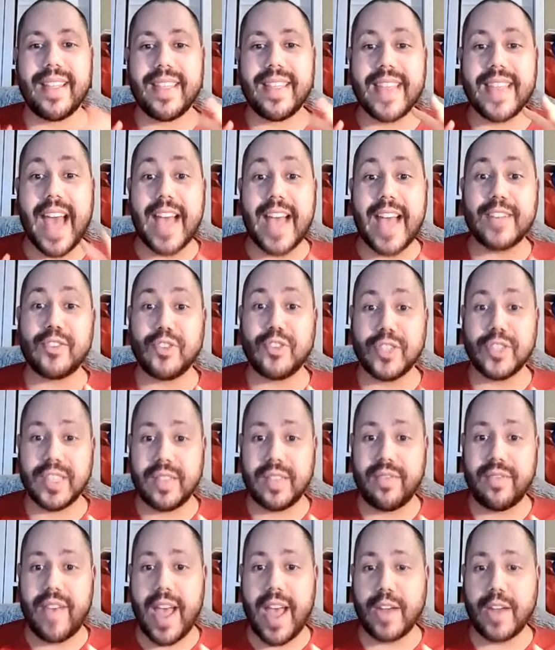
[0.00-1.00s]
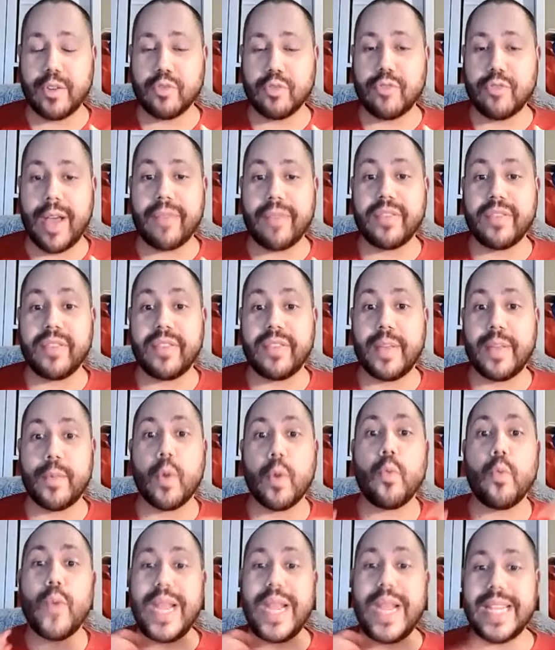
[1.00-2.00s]
that is just the final draft of it,
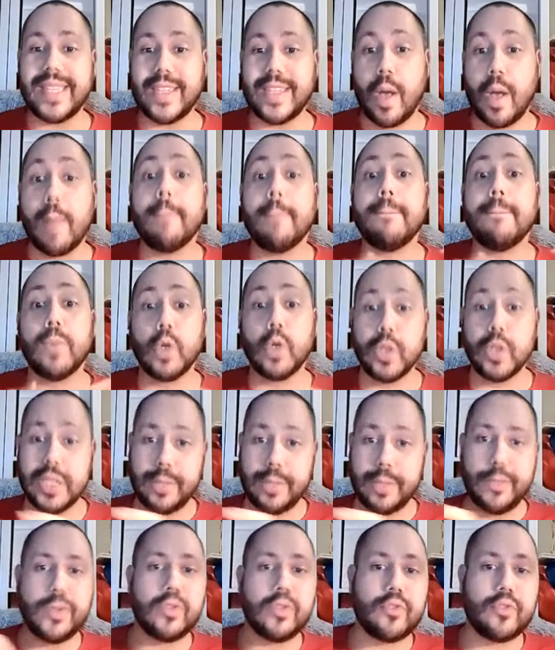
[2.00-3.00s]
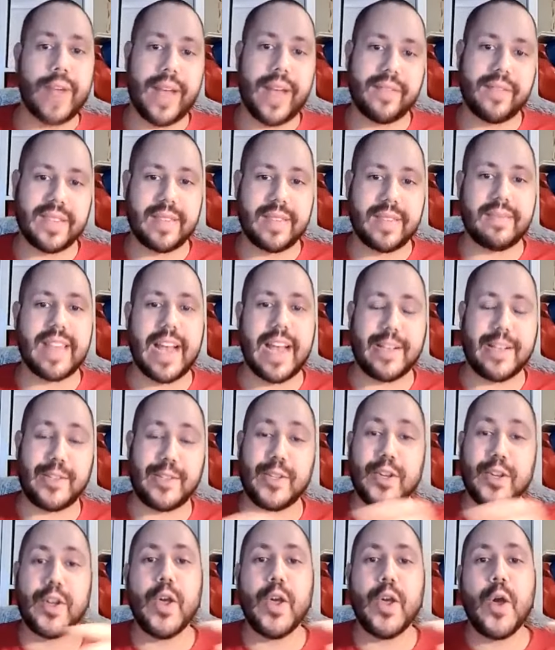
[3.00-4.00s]
but we saw multiple drafts of that,
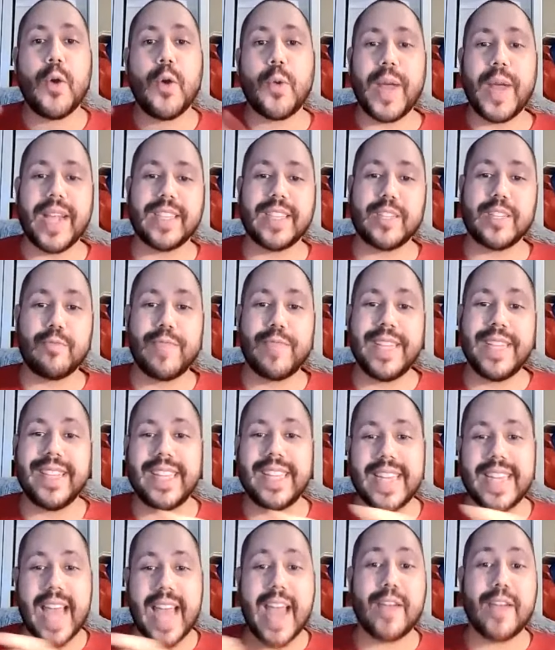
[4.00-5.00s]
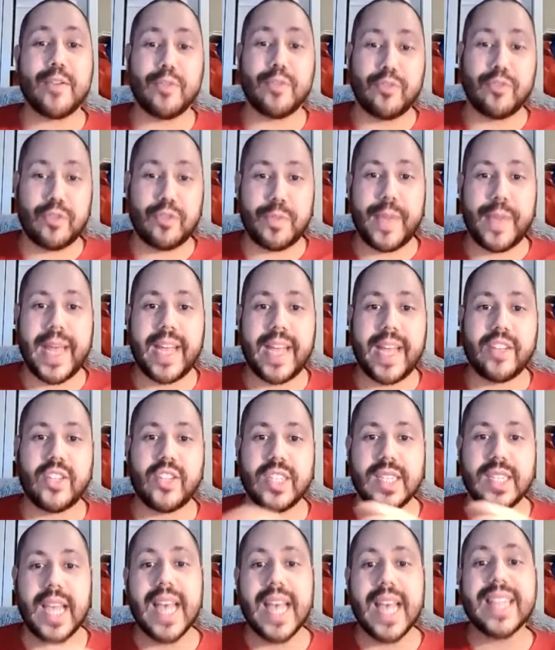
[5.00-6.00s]
so we had to read the 900
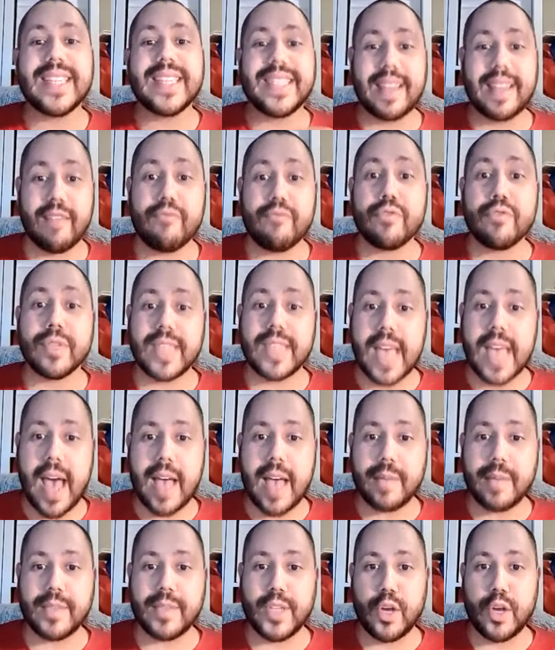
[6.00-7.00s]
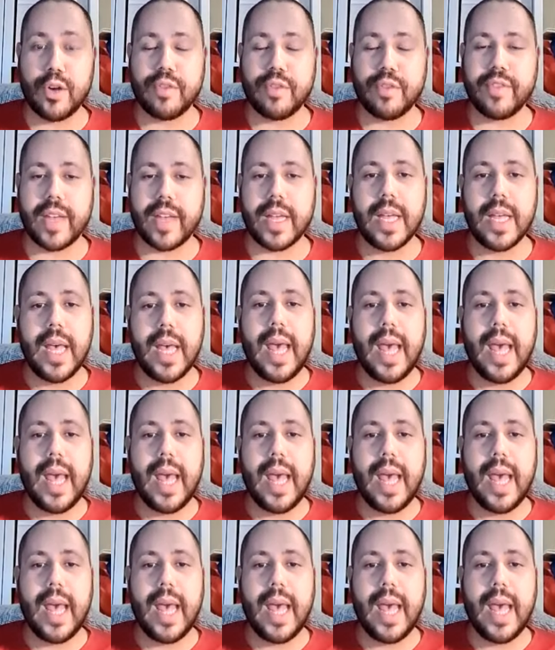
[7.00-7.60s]
pages several times over.